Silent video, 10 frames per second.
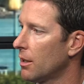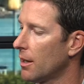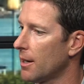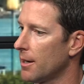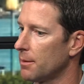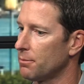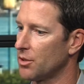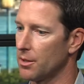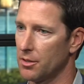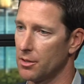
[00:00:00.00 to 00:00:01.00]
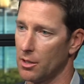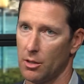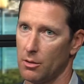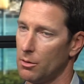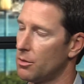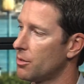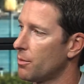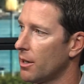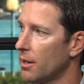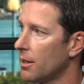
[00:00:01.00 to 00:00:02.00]
So this is a huge
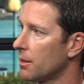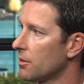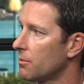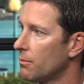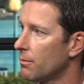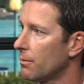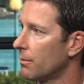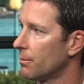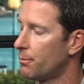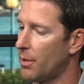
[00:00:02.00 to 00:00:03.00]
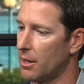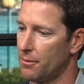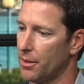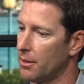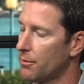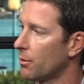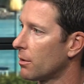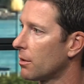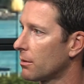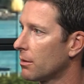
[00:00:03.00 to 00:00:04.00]
benefit
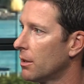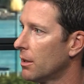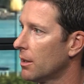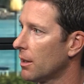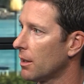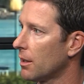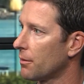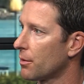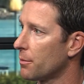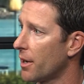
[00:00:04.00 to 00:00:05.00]
for a